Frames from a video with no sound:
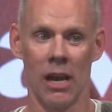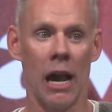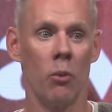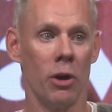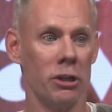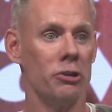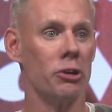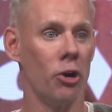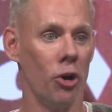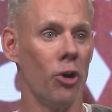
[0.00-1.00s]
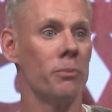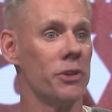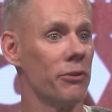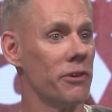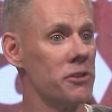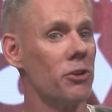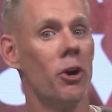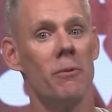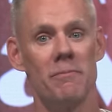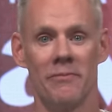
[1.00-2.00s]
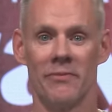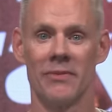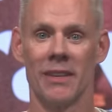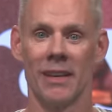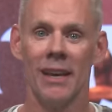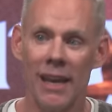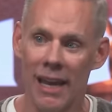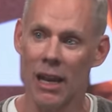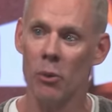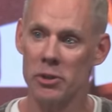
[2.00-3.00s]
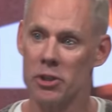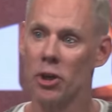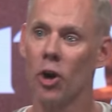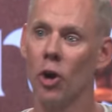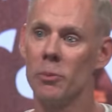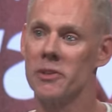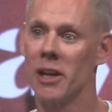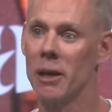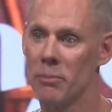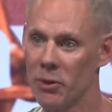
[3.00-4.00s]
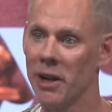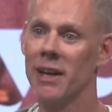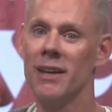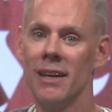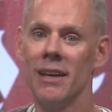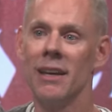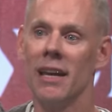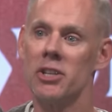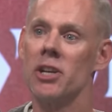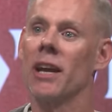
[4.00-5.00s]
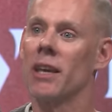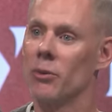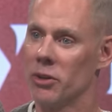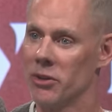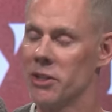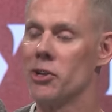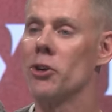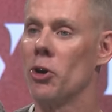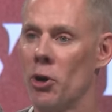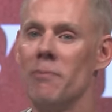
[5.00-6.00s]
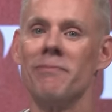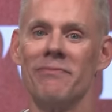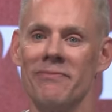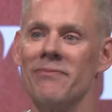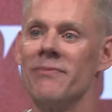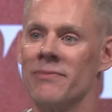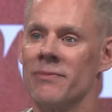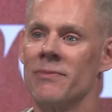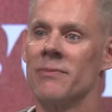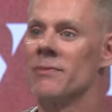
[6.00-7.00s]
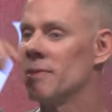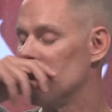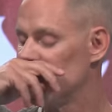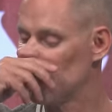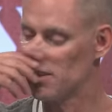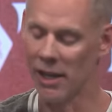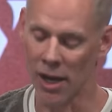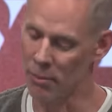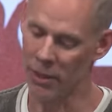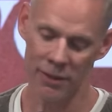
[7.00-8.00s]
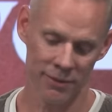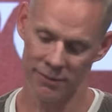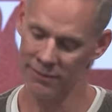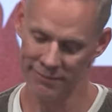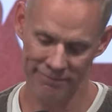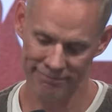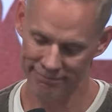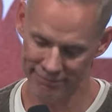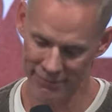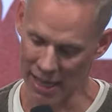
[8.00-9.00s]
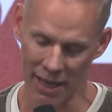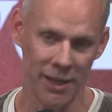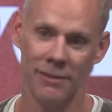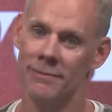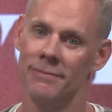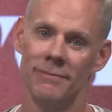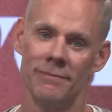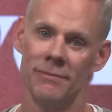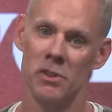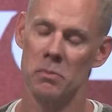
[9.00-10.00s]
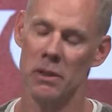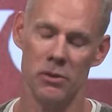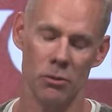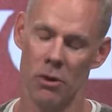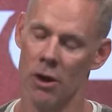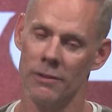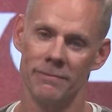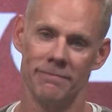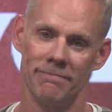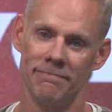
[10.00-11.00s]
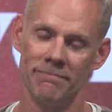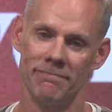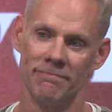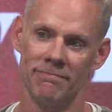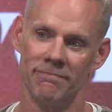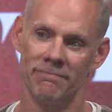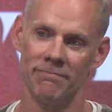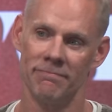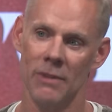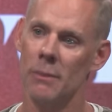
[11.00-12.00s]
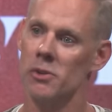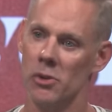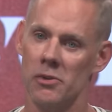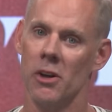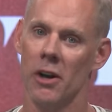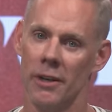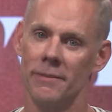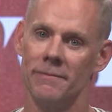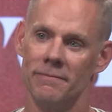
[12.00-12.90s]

I want you to go home to your physical home, and I want you to go home today and pray and check in with your internal home and just say, Abba, Daddy, it's been too long. I'm so sorry.